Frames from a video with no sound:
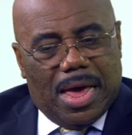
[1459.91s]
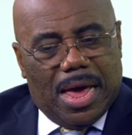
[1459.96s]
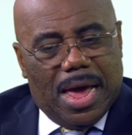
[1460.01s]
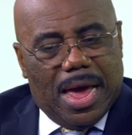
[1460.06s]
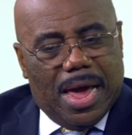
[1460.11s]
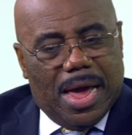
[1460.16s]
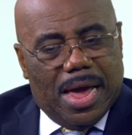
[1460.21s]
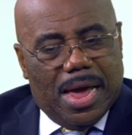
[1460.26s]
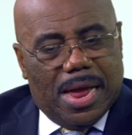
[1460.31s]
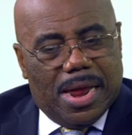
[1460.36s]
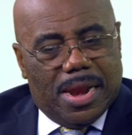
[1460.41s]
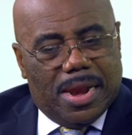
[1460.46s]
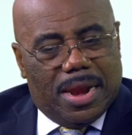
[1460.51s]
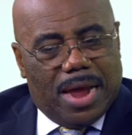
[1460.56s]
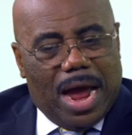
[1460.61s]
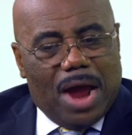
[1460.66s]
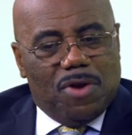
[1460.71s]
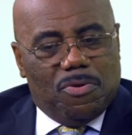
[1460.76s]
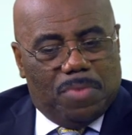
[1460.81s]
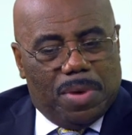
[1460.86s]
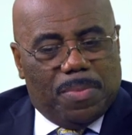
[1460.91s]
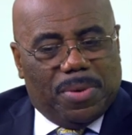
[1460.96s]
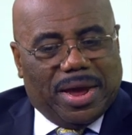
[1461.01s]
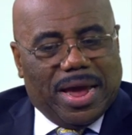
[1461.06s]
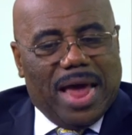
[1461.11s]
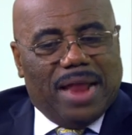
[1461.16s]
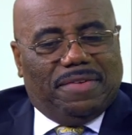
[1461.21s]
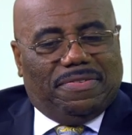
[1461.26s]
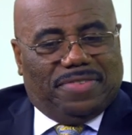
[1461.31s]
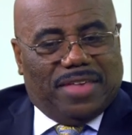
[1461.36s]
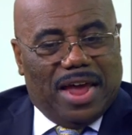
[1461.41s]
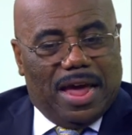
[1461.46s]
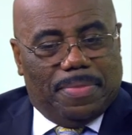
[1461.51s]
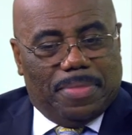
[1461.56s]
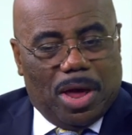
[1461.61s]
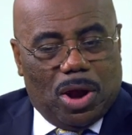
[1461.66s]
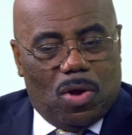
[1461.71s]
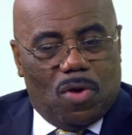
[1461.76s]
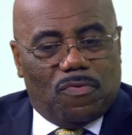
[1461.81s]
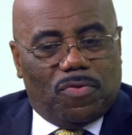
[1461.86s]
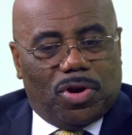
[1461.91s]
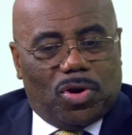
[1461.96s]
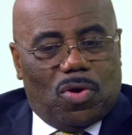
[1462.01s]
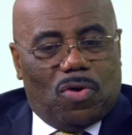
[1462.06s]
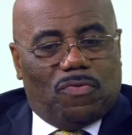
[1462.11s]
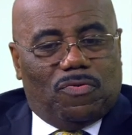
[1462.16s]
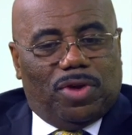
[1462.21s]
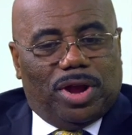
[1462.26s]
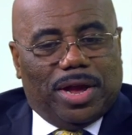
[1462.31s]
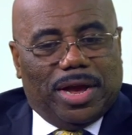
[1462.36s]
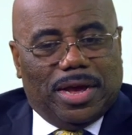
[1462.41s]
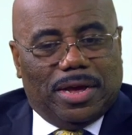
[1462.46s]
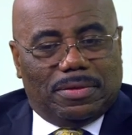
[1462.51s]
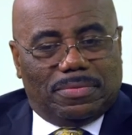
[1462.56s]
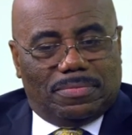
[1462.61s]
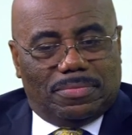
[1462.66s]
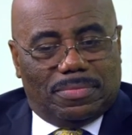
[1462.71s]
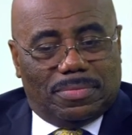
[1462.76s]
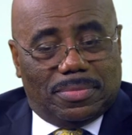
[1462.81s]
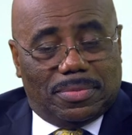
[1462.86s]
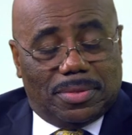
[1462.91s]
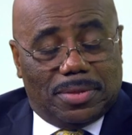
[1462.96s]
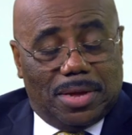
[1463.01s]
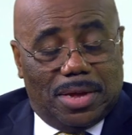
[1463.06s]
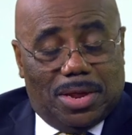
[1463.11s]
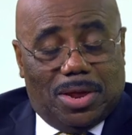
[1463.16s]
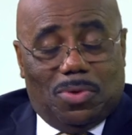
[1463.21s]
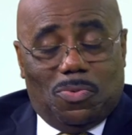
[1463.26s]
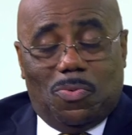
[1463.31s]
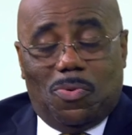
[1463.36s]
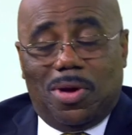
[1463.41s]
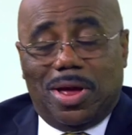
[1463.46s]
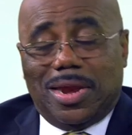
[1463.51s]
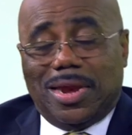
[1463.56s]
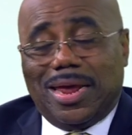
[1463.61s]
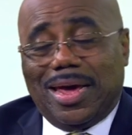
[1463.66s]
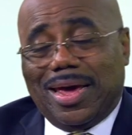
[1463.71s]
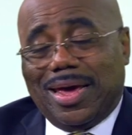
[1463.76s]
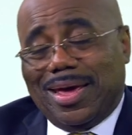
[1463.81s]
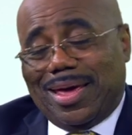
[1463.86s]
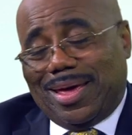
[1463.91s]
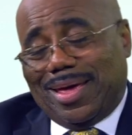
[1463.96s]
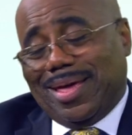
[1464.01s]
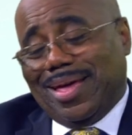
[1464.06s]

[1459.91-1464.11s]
and I remember kind of saying that over and over again. And then one day,